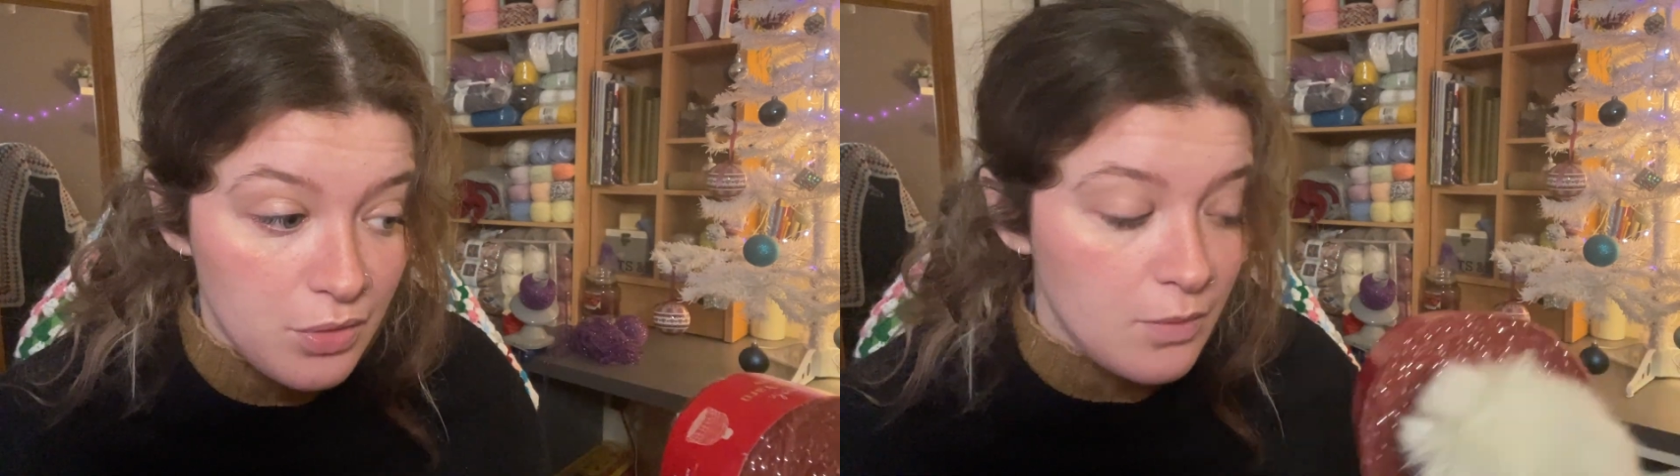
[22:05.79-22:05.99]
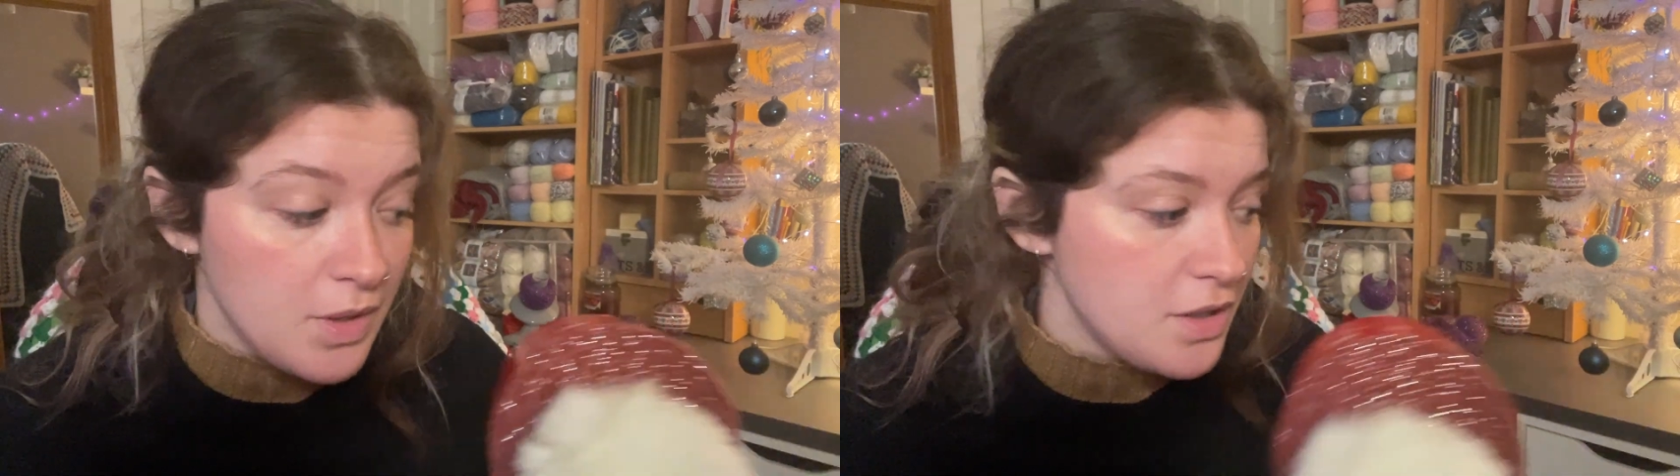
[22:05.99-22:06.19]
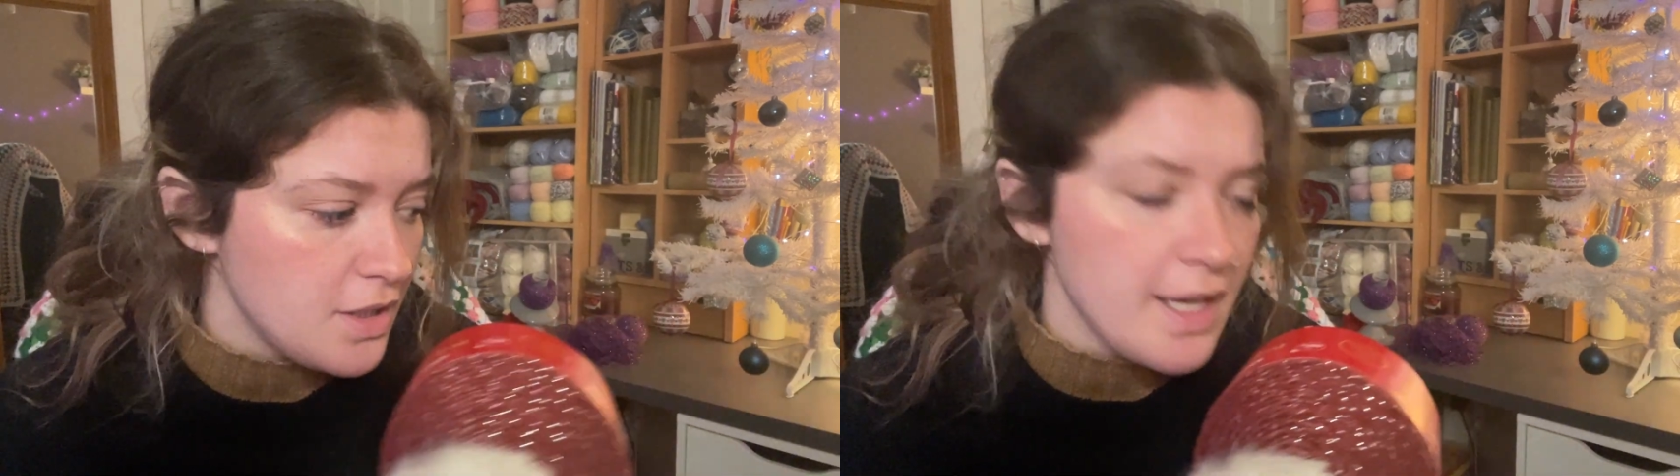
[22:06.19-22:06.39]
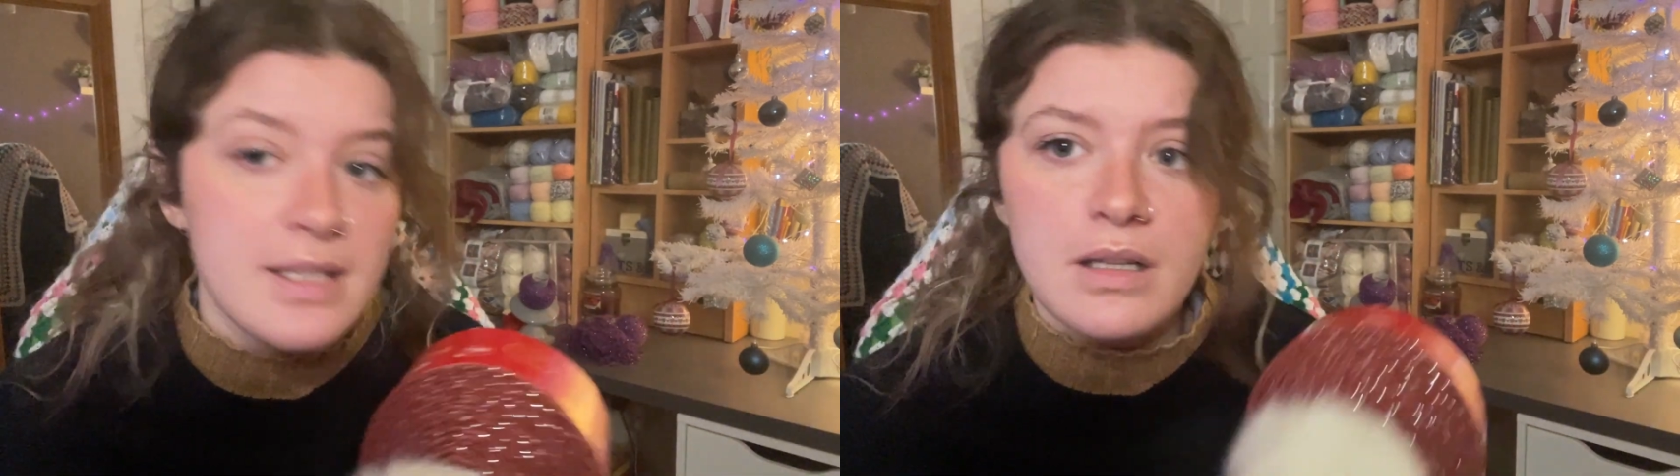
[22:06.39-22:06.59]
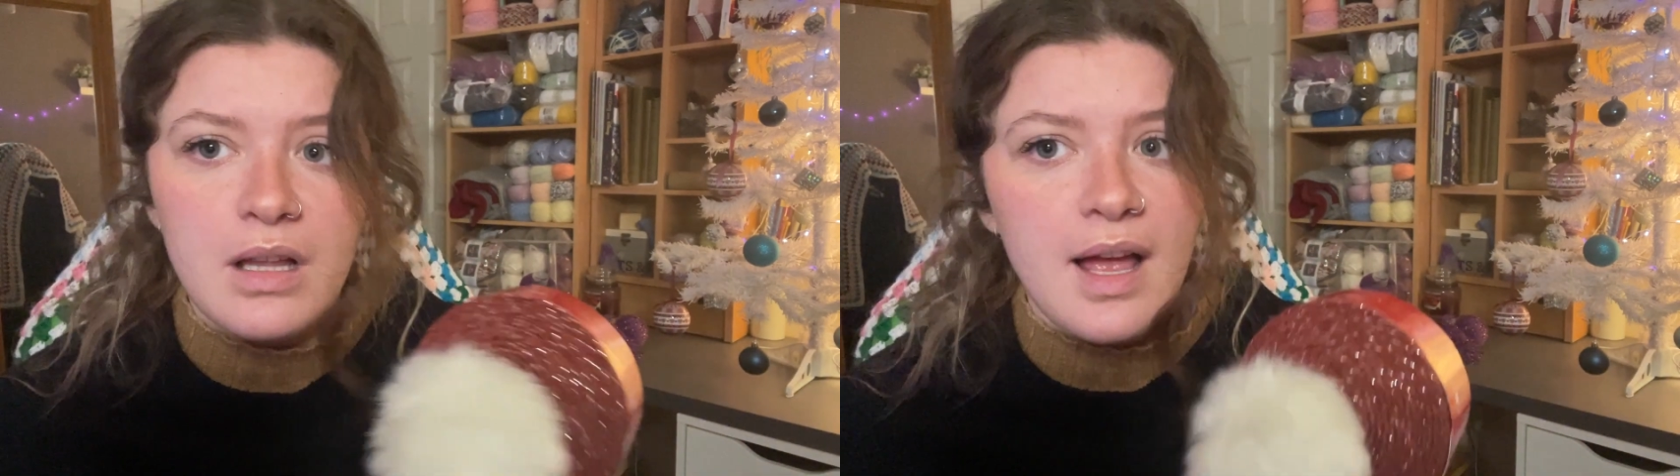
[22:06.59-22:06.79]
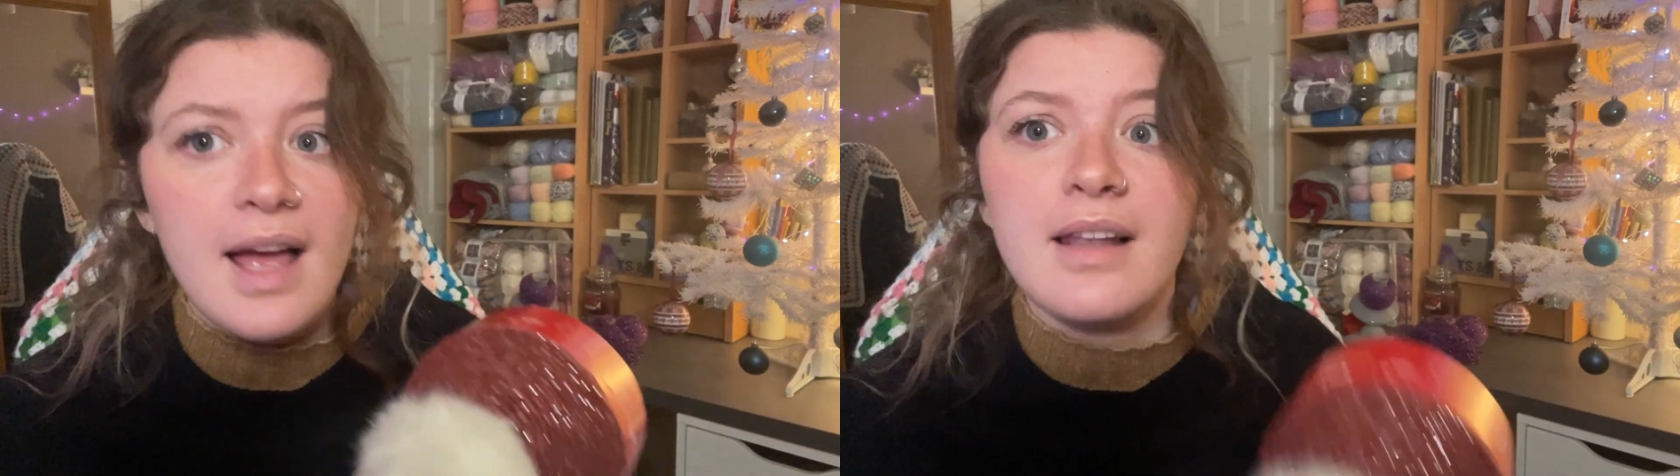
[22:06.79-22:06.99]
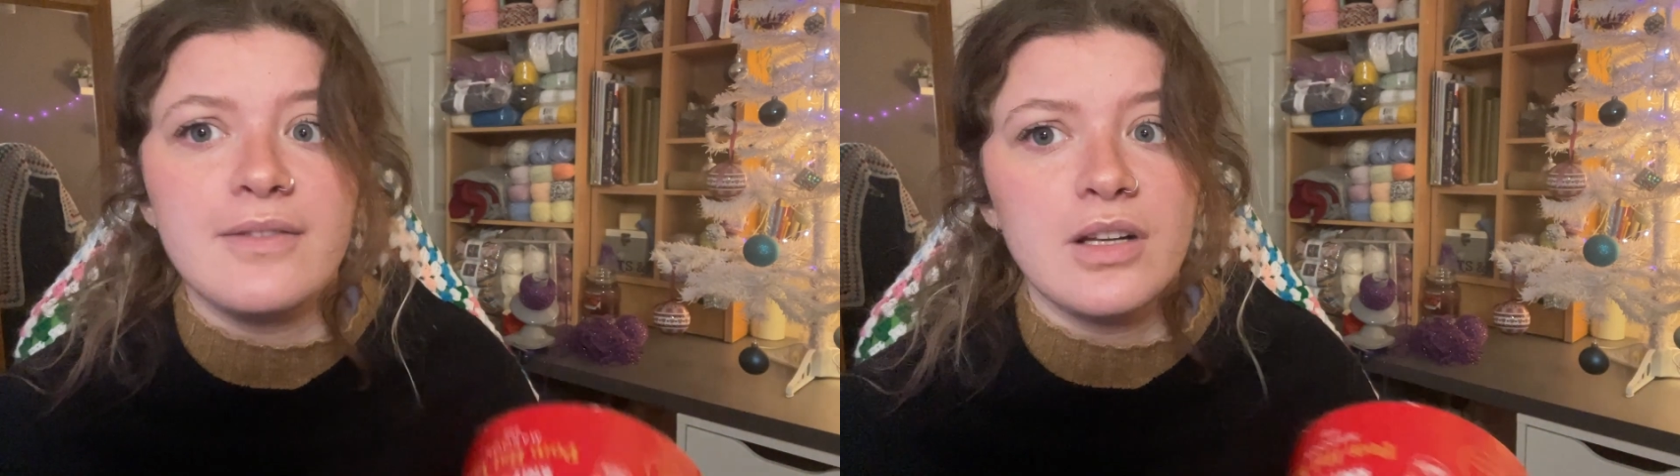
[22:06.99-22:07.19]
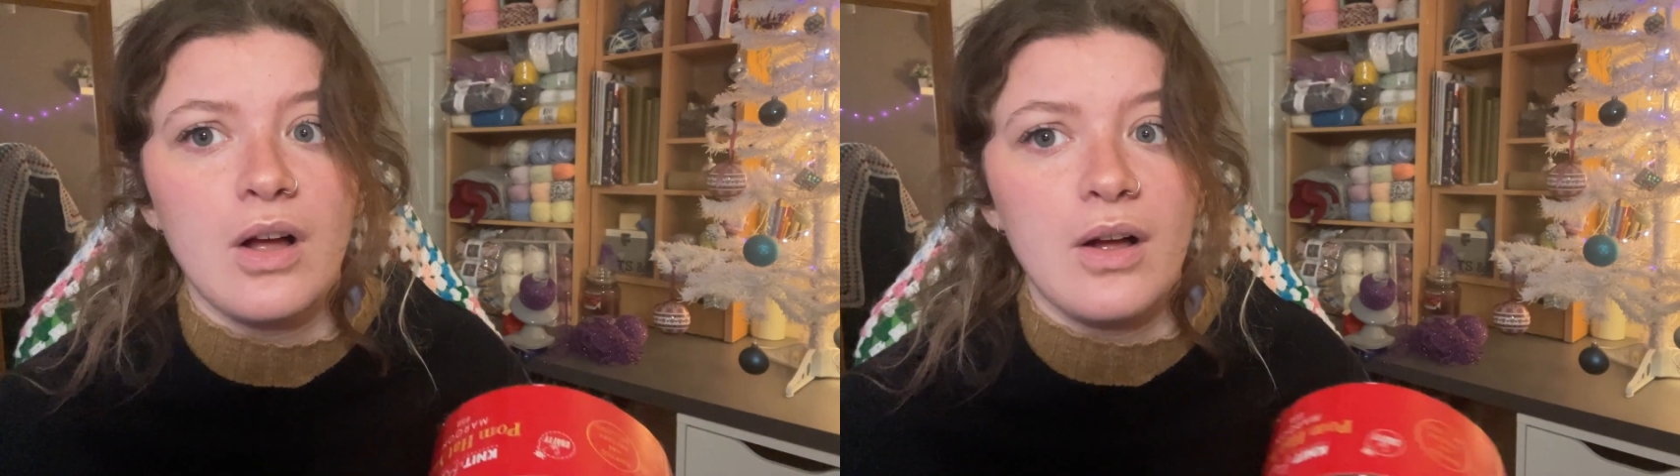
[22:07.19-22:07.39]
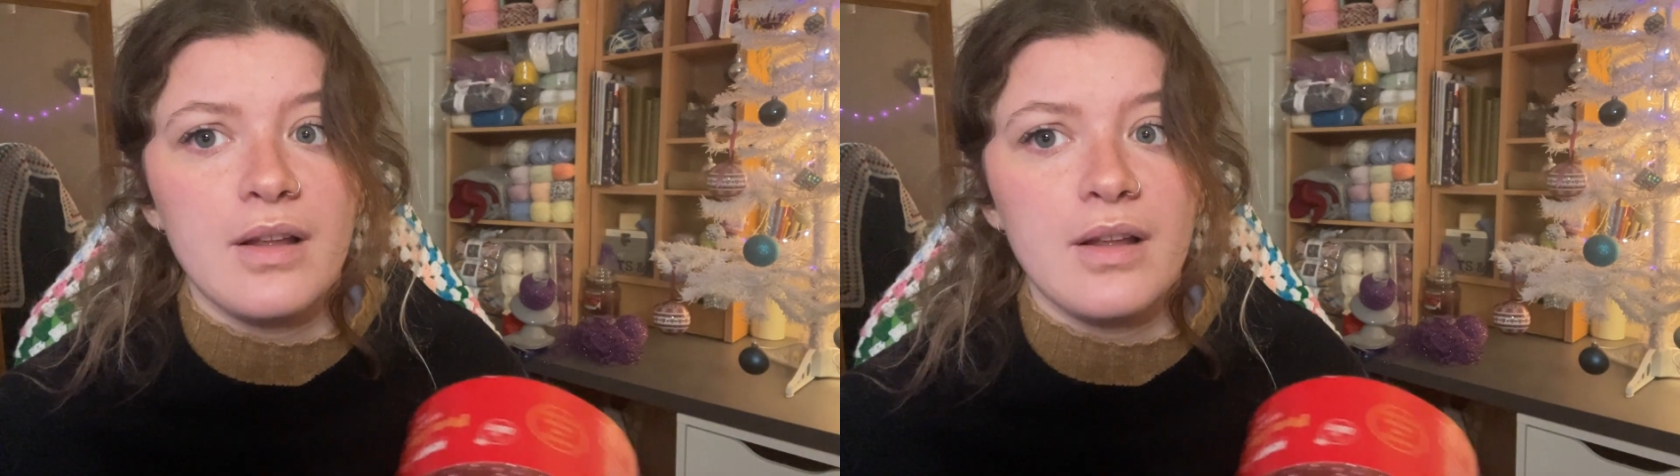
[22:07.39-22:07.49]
which is a hell of a lot.